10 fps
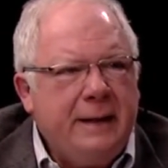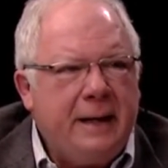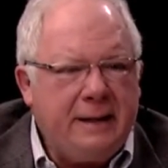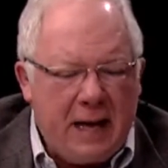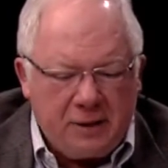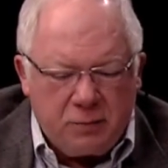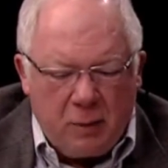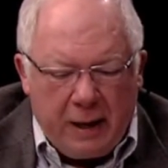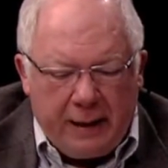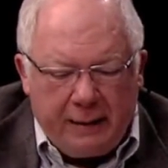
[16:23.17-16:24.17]
And that's
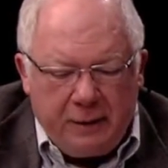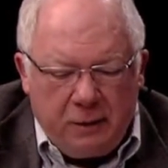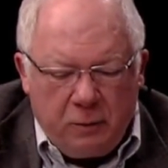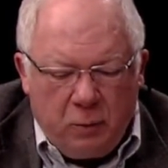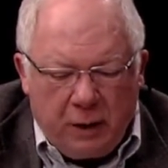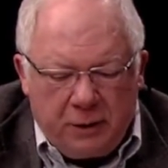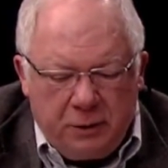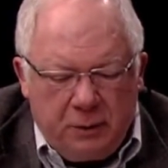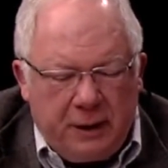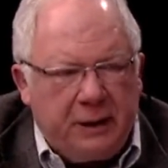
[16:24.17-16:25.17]
why you want to
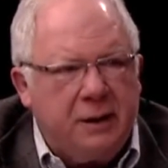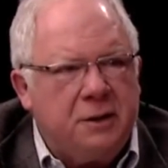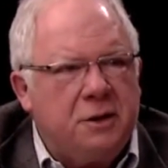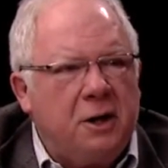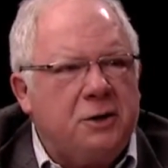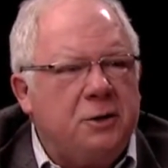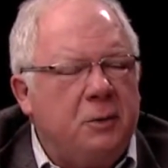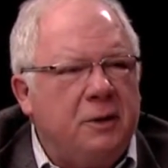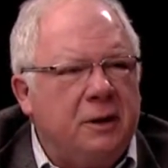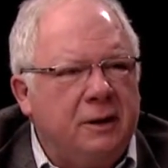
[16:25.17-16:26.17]
do it in conjunction
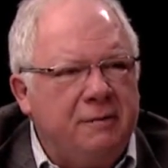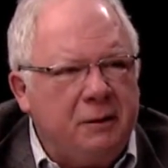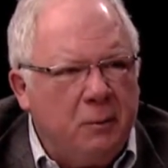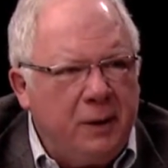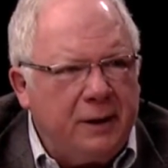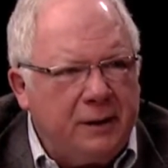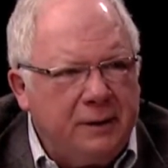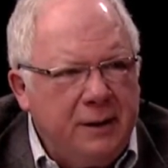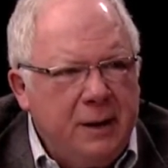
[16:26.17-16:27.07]
with the living will.